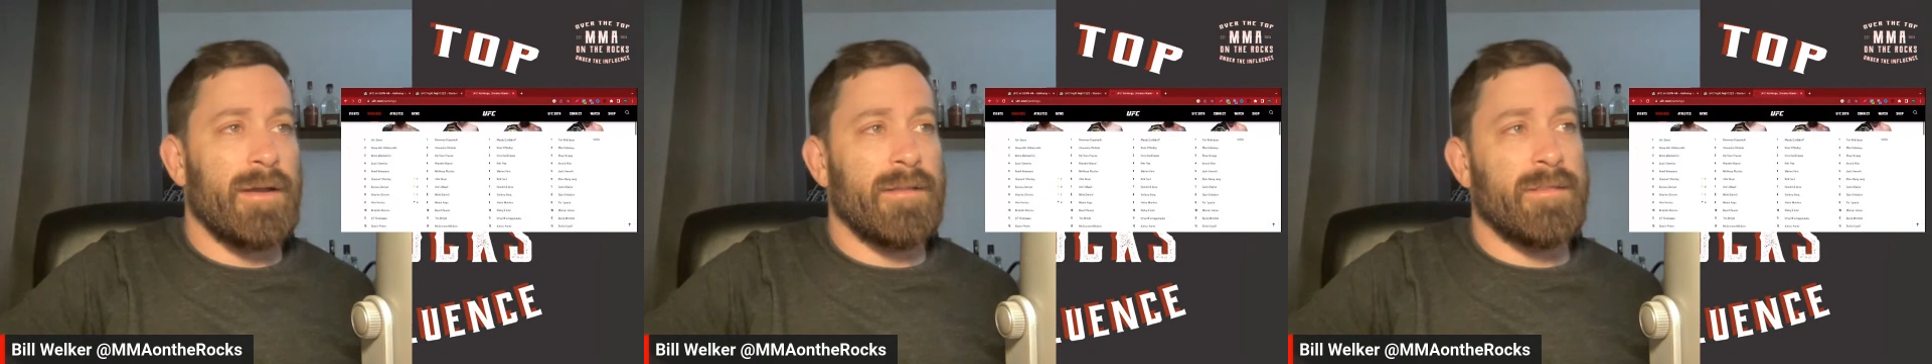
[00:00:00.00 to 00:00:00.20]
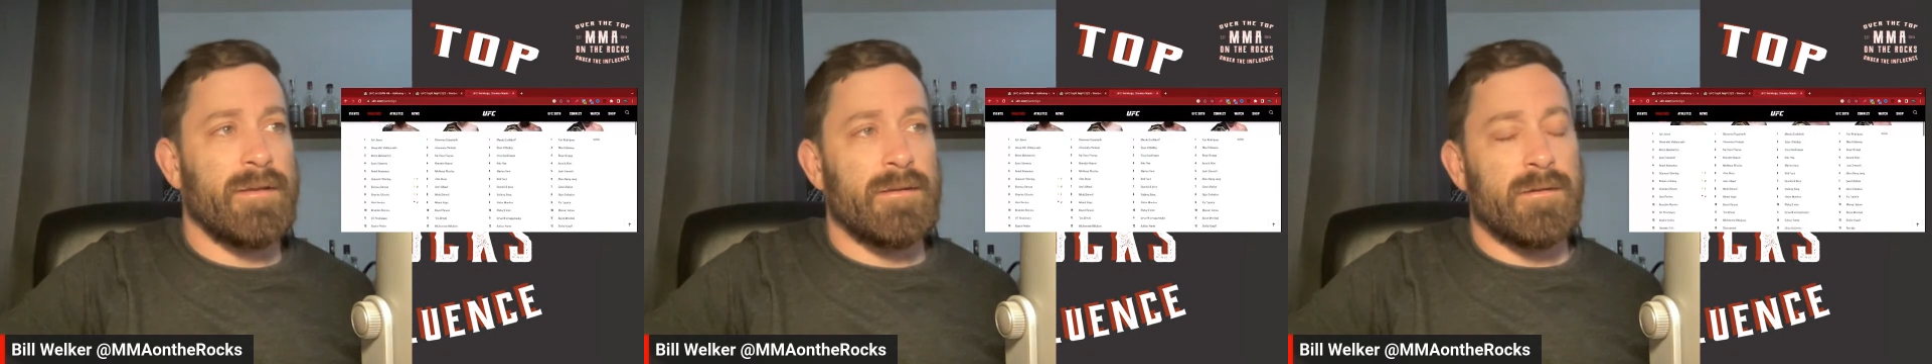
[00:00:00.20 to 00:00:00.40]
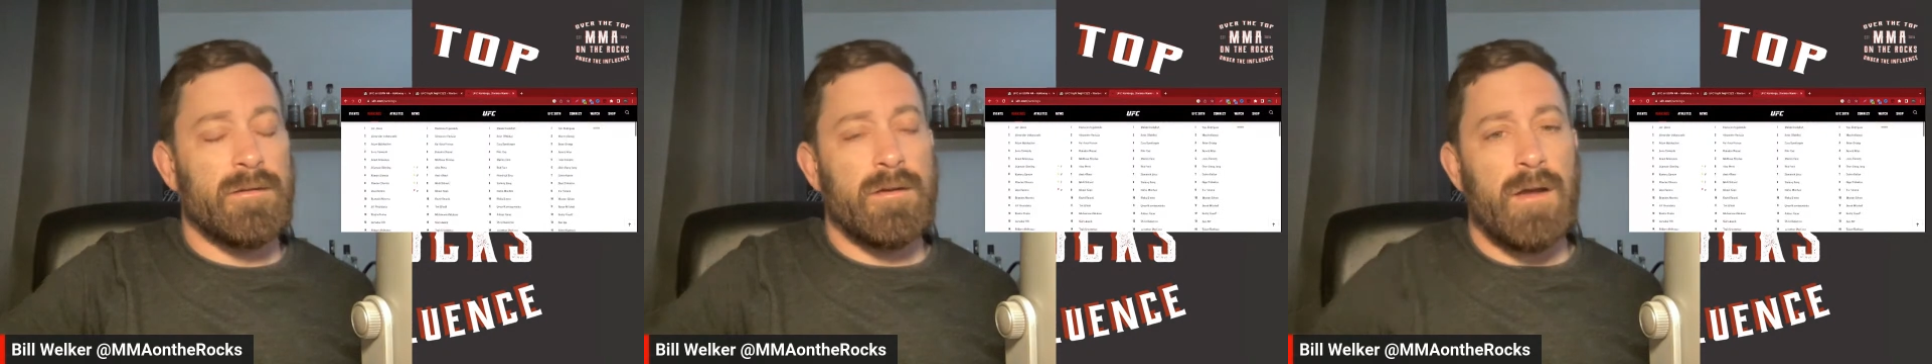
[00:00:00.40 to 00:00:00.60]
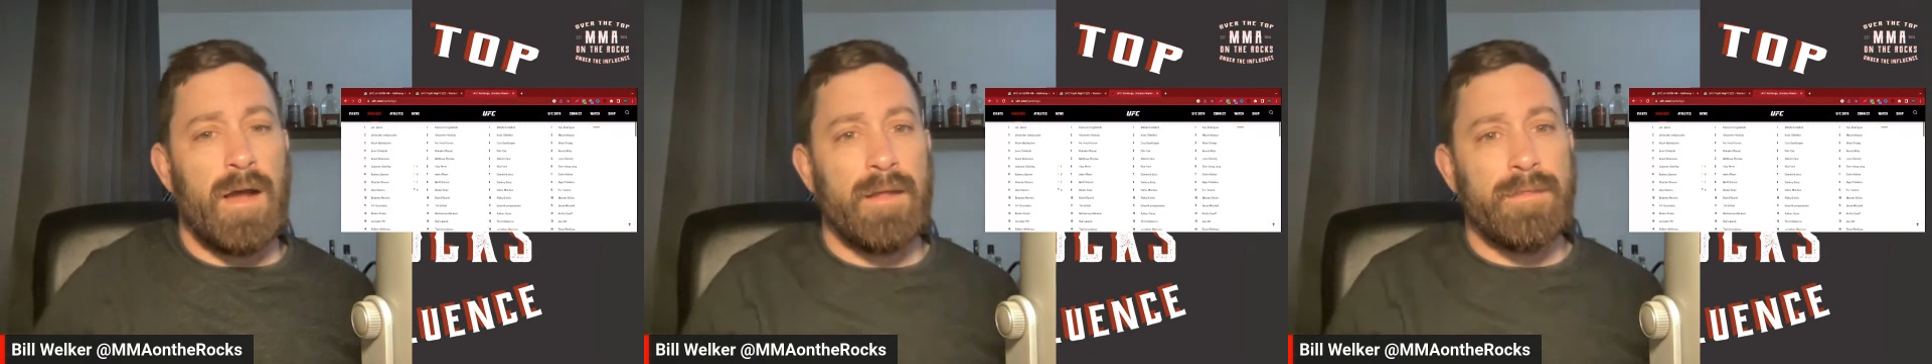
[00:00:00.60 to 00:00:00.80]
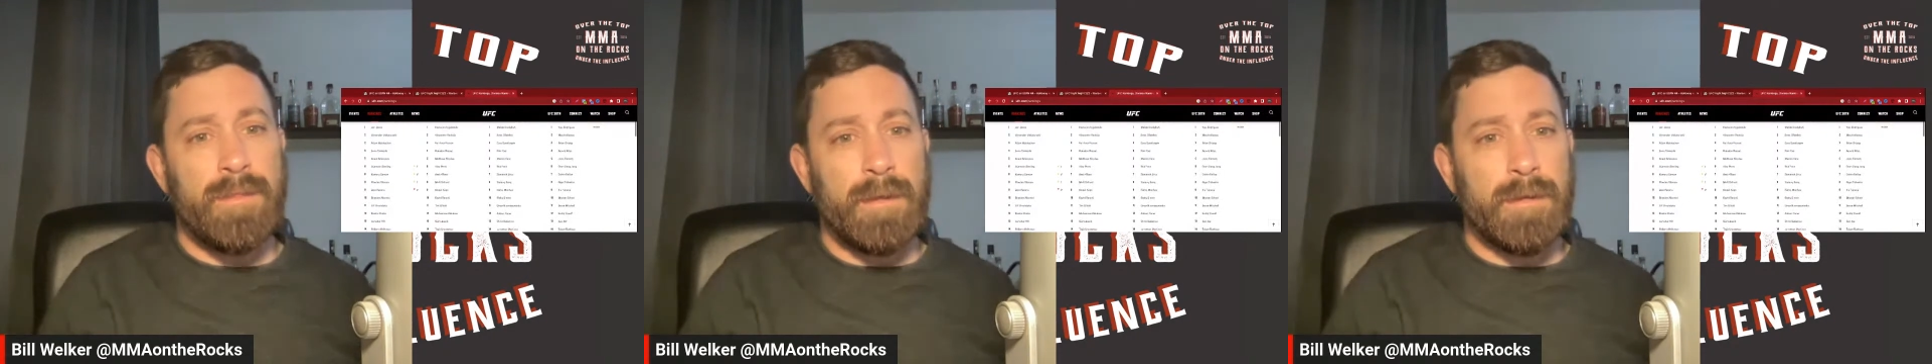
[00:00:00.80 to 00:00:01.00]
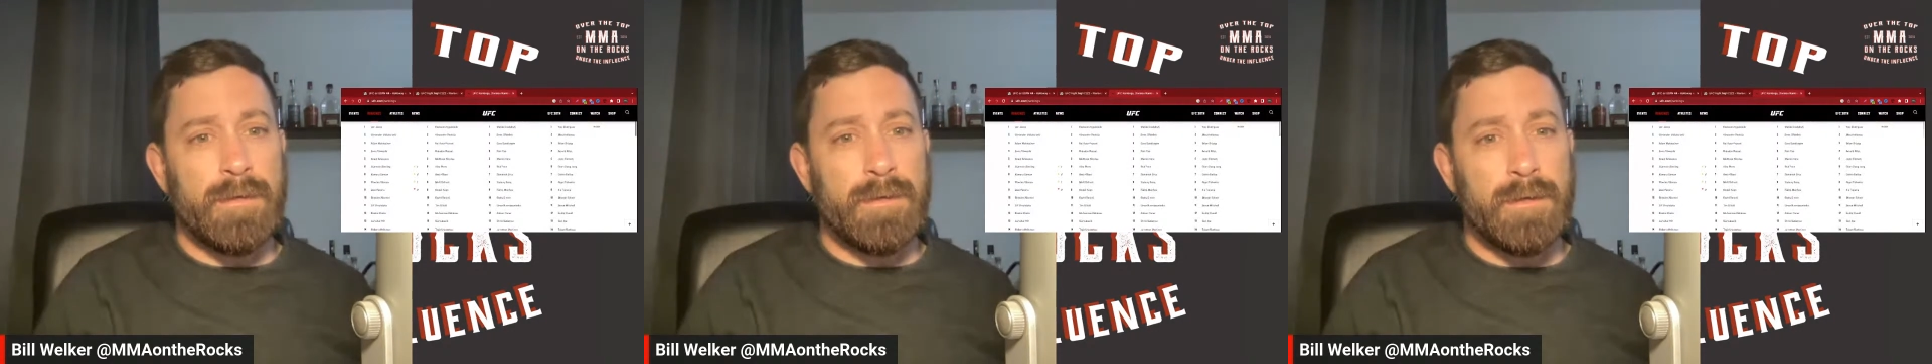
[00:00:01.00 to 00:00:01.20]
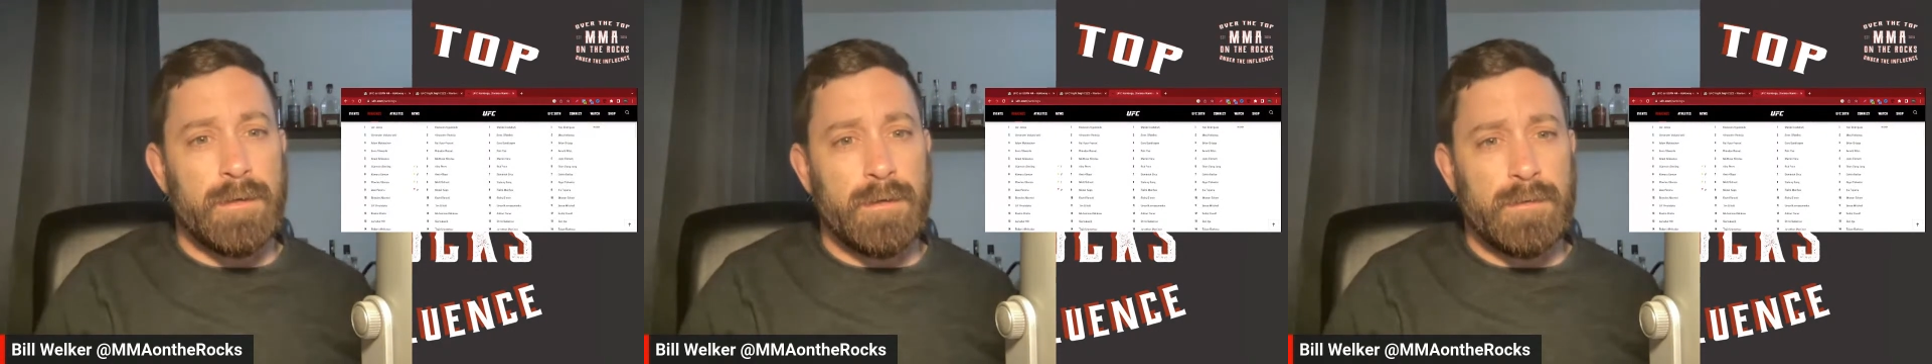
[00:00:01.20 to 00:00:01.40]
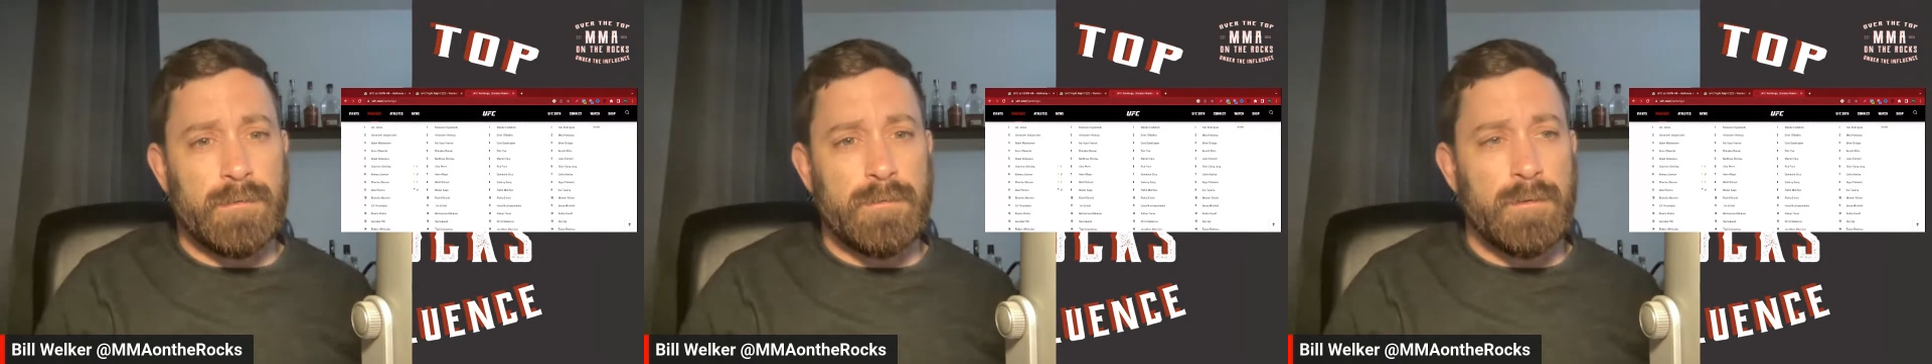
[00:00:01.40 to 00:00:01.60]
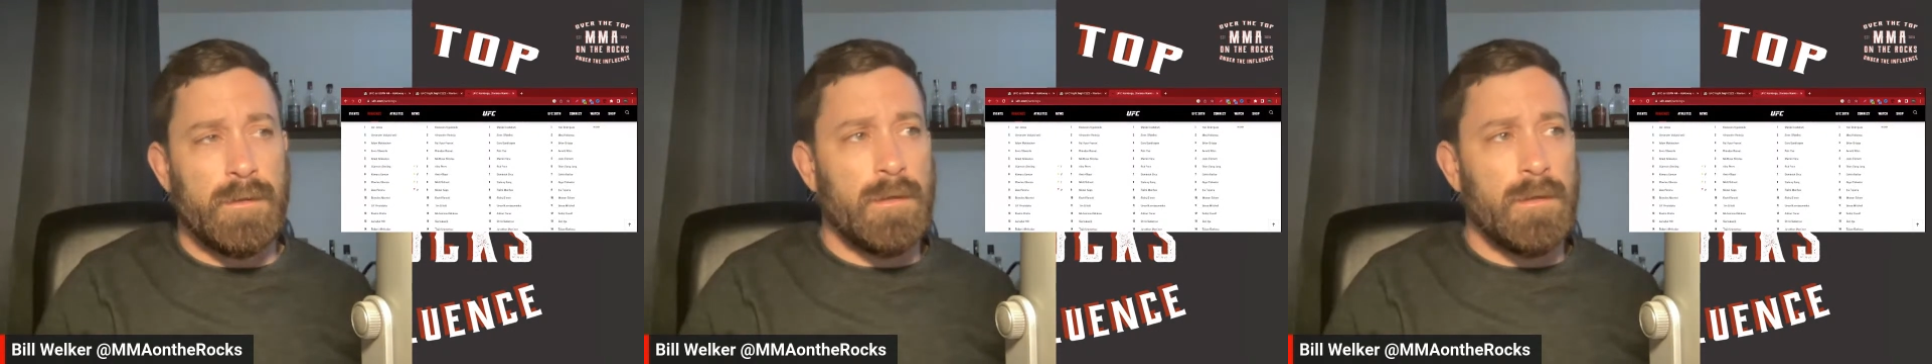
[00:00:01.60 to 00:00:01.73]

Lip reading: I think a